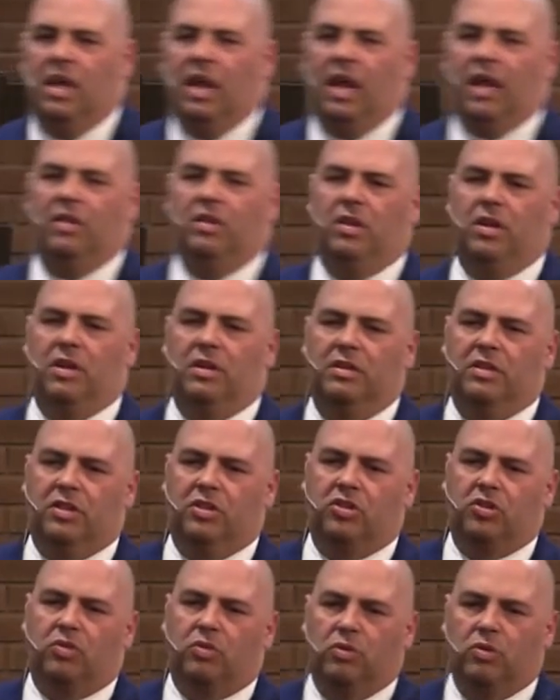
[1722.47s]
and the
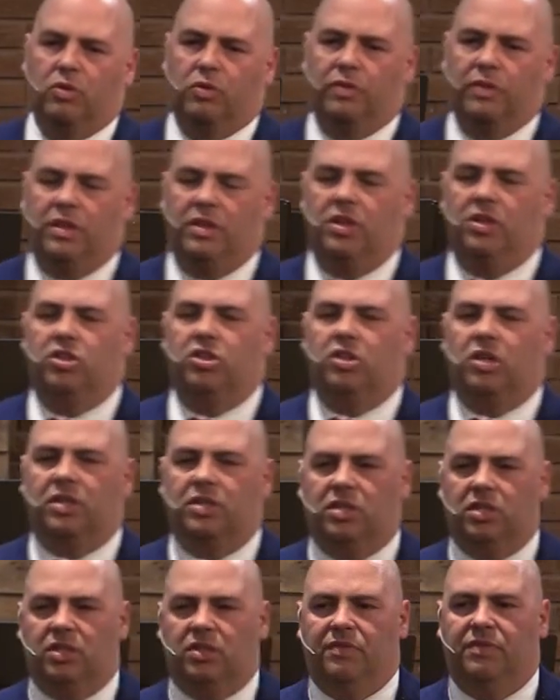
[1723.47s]
truth and the
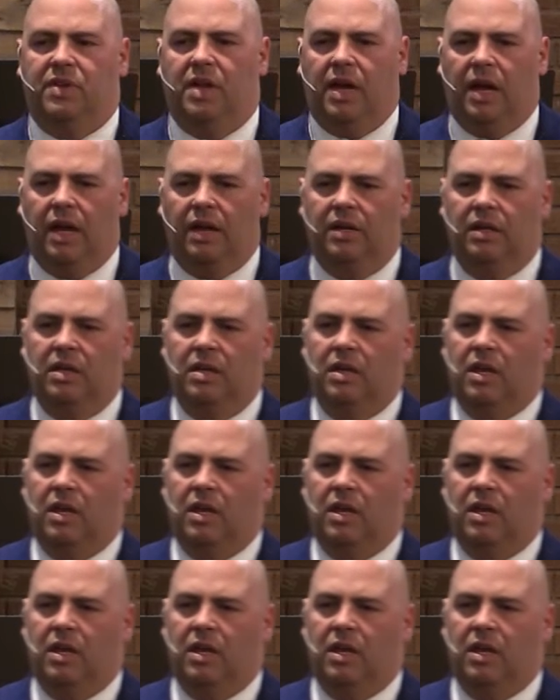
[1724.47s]
justice of God.